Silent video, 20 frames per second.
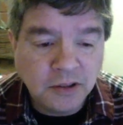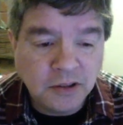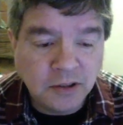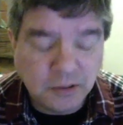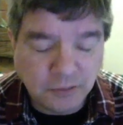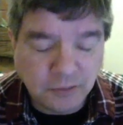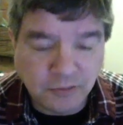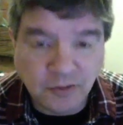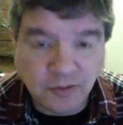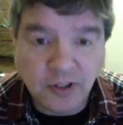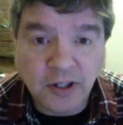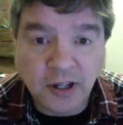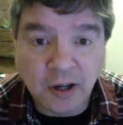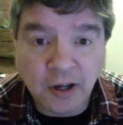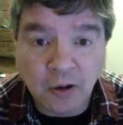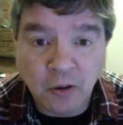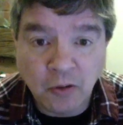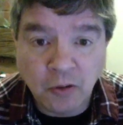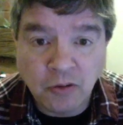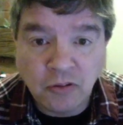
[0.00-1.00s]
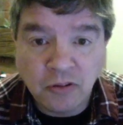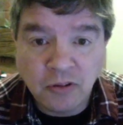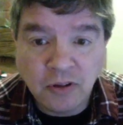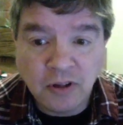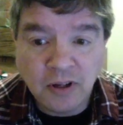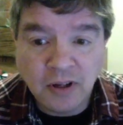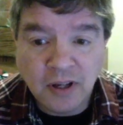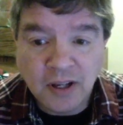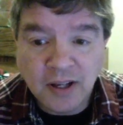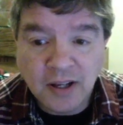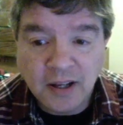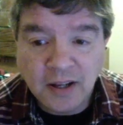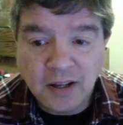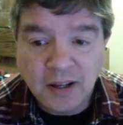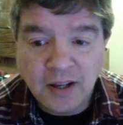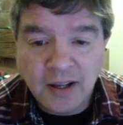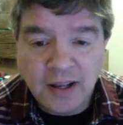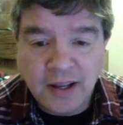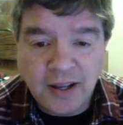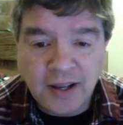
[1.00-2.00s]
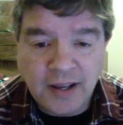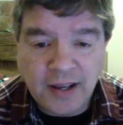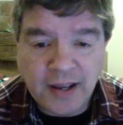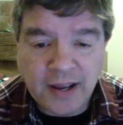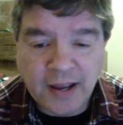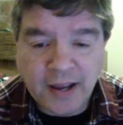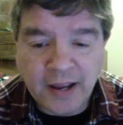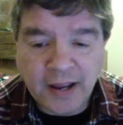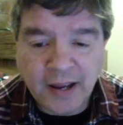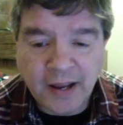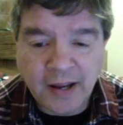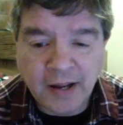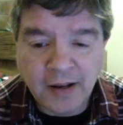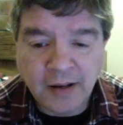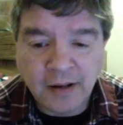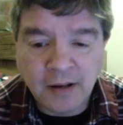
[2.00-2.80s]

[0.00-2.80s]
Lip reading: videos, and